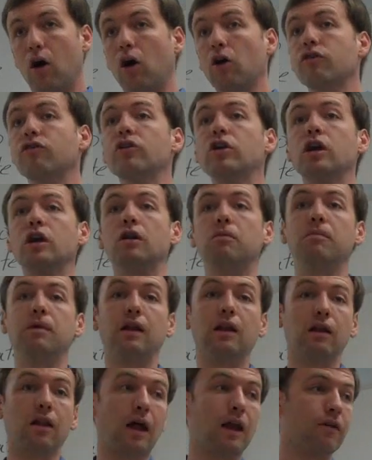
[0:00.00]
Also, you're going to
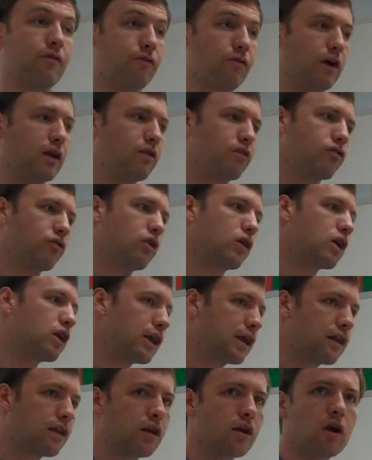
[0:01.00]
meet a lot of friends. So you're
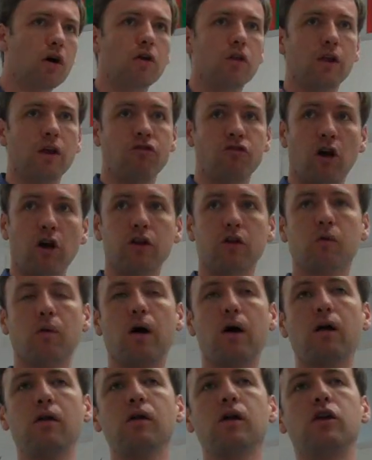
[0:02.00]
going to get to know each other
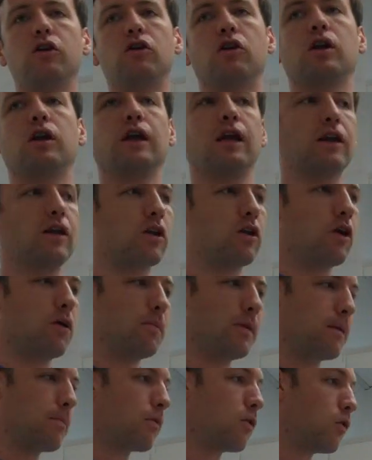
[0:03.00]
well. You're going to get to know
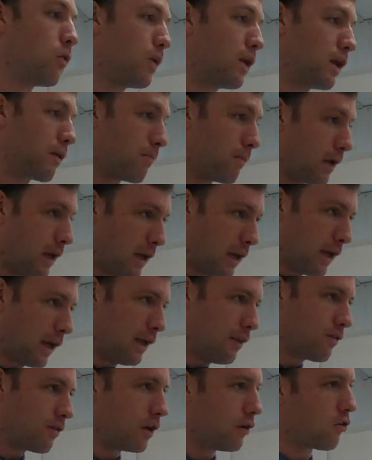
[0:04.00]
people who we compete
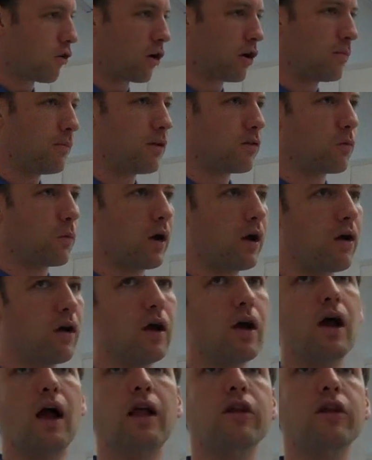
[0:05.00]
against at tournaments well.